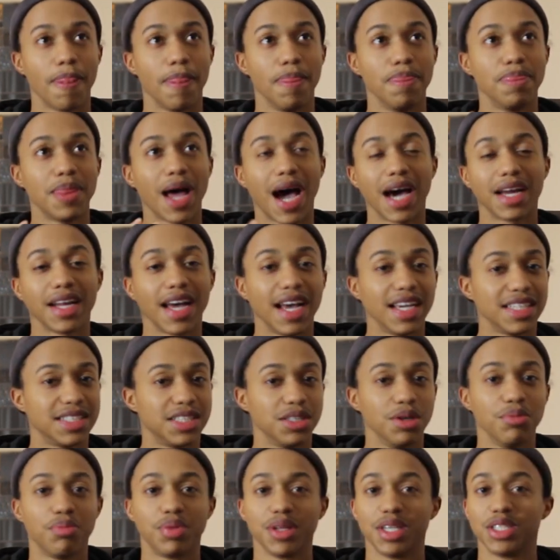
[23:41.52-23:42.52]
not as
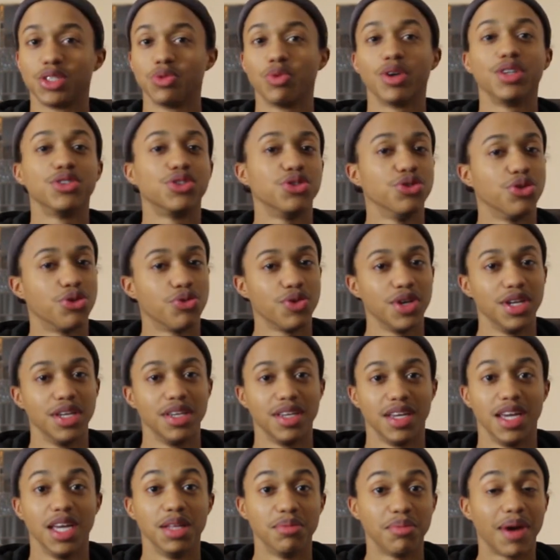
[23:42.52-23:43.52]
simple as one, two, three,
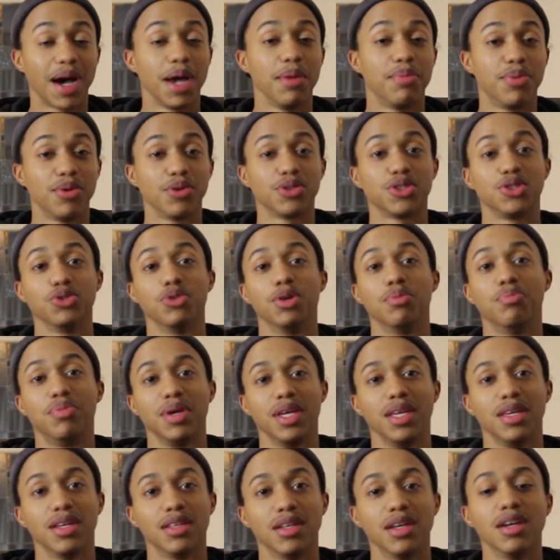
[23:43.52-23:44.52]
in my personal
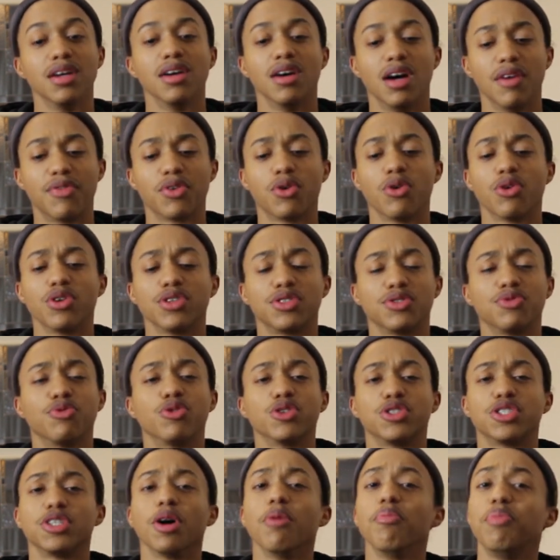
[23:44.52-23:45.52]
opinion. Of course,
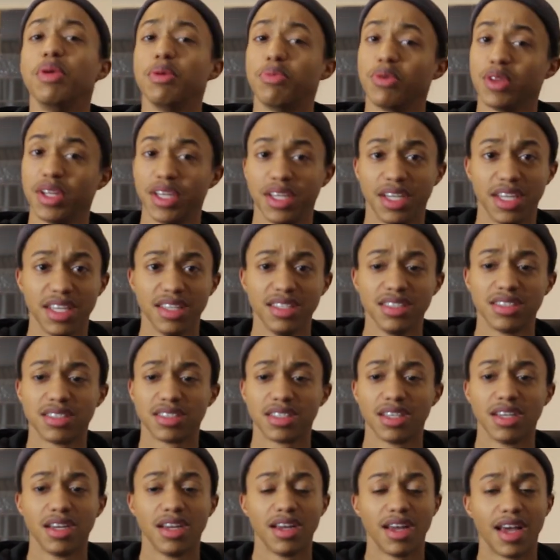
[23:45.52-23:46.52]
for some people it
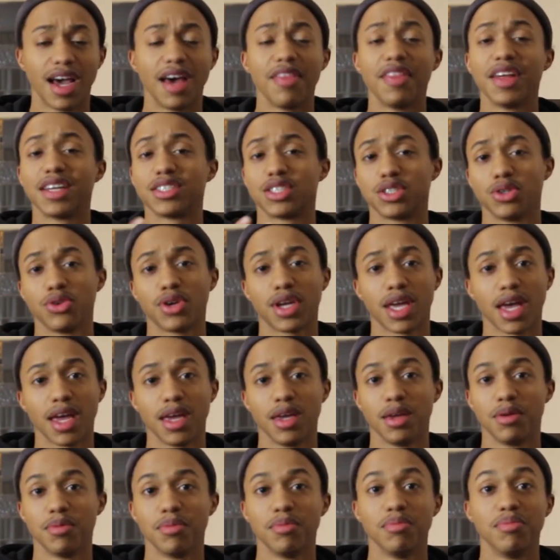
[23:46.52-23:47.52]
is, and that's
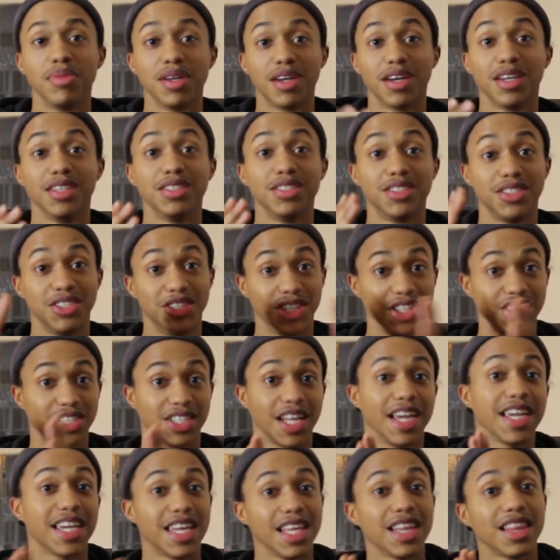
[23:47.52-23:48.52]
okay, because
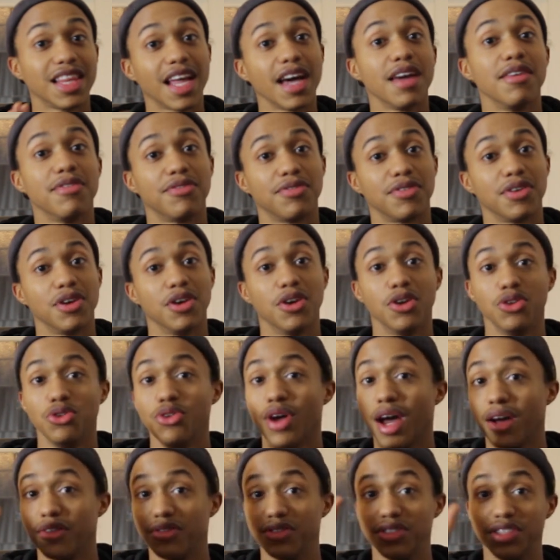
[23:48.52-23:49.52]
just like in life,
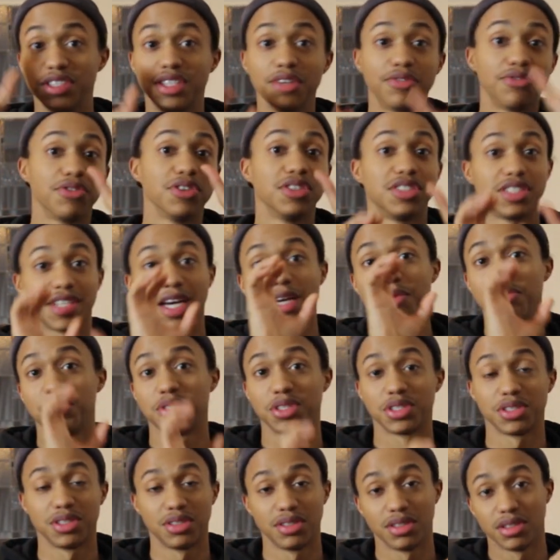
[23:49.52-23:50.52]
you have different
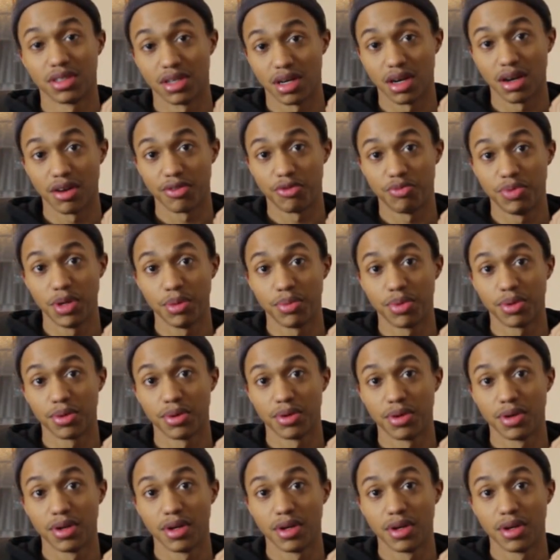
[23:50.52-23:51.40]
types of people.